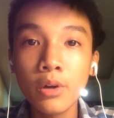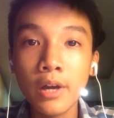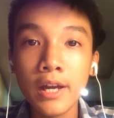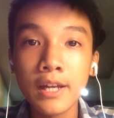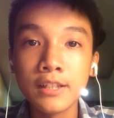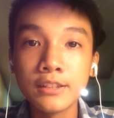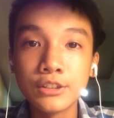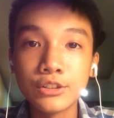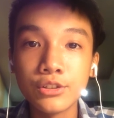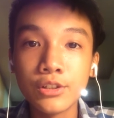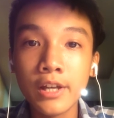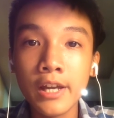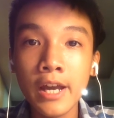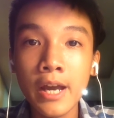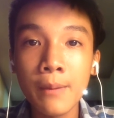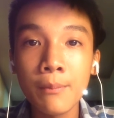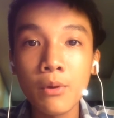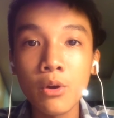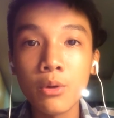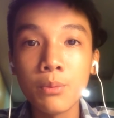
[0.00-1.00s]
and today
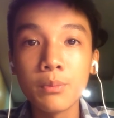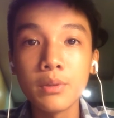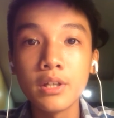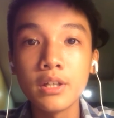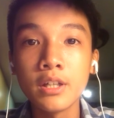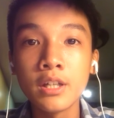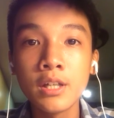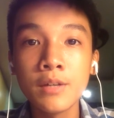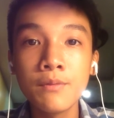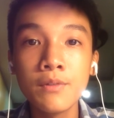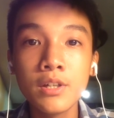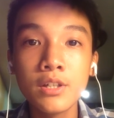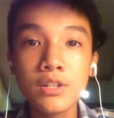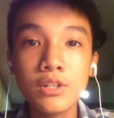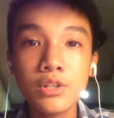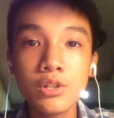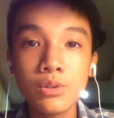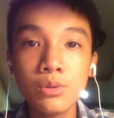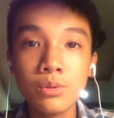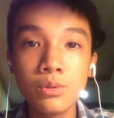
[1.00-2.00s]
I'm going to be giving
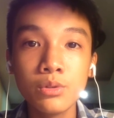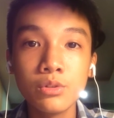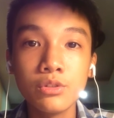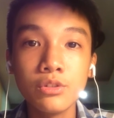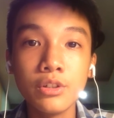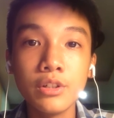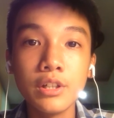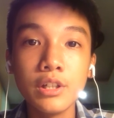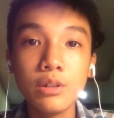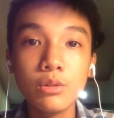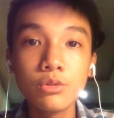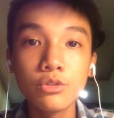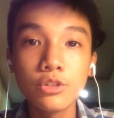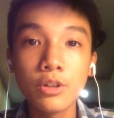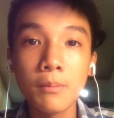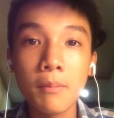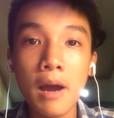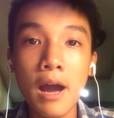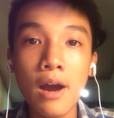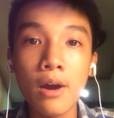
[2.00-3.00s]
you the news
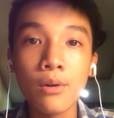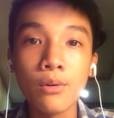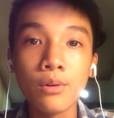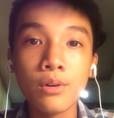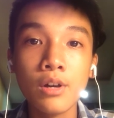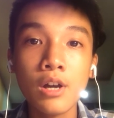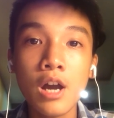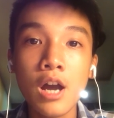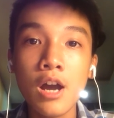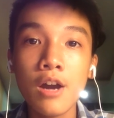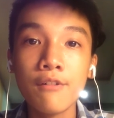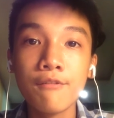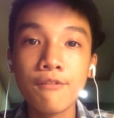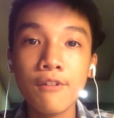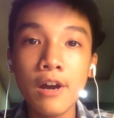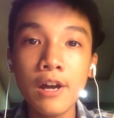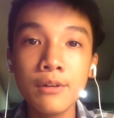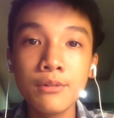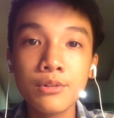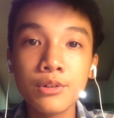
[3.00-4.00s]
about
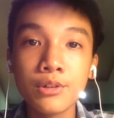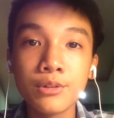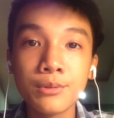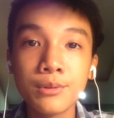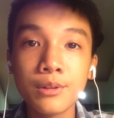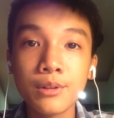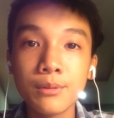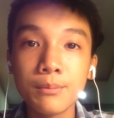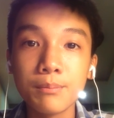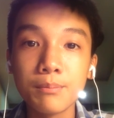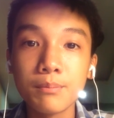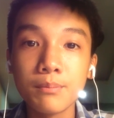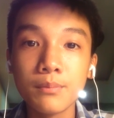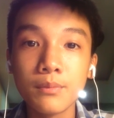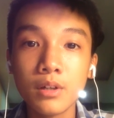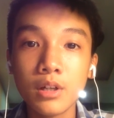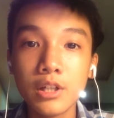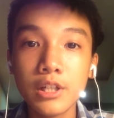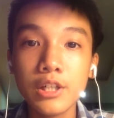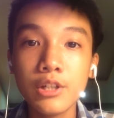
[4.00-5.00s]
500
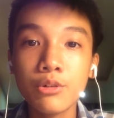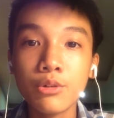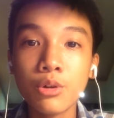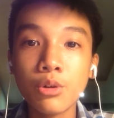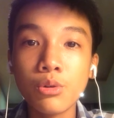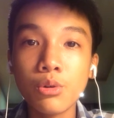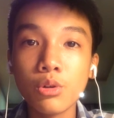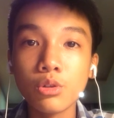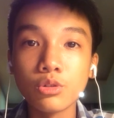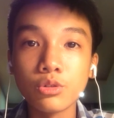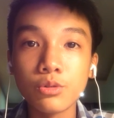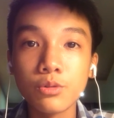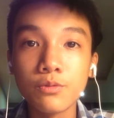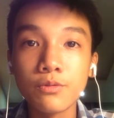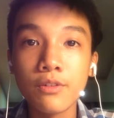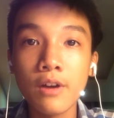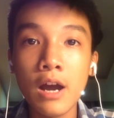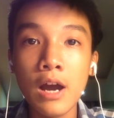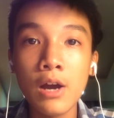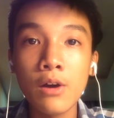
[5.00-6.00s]
euro notes
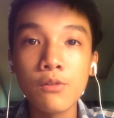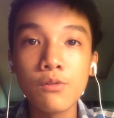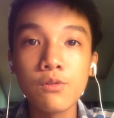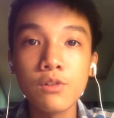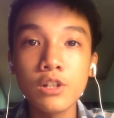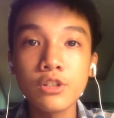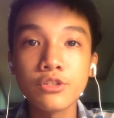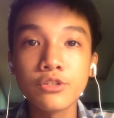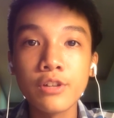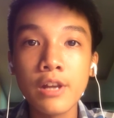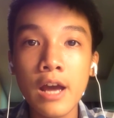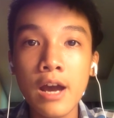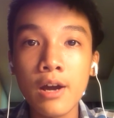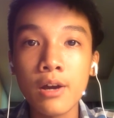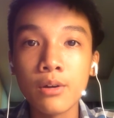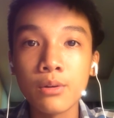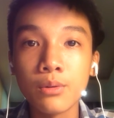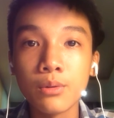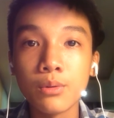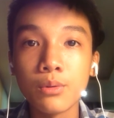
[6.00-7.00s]
were found flushed
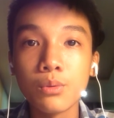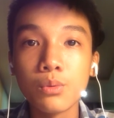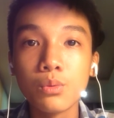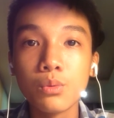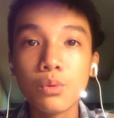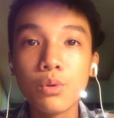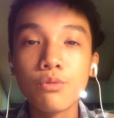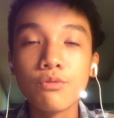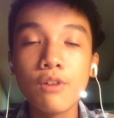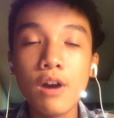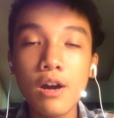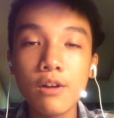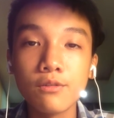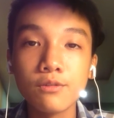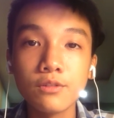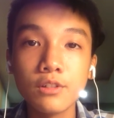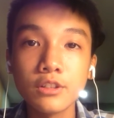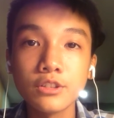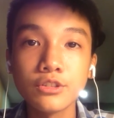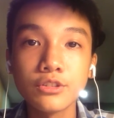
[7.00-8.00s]
down
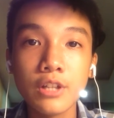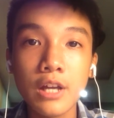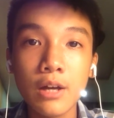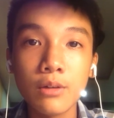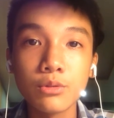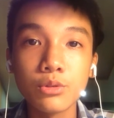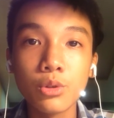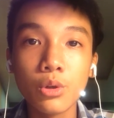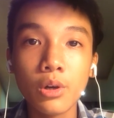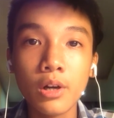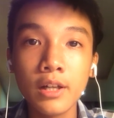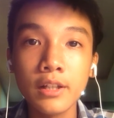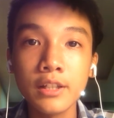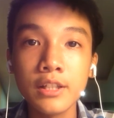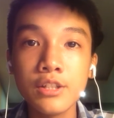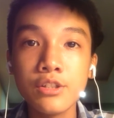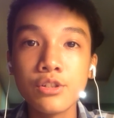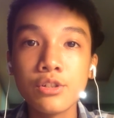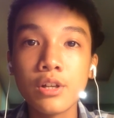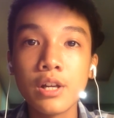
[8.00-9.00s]
toilet
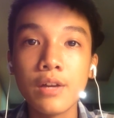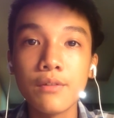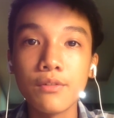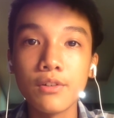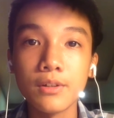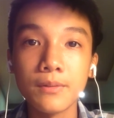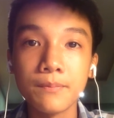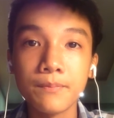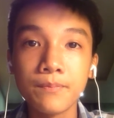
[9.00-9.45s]
in Geneva.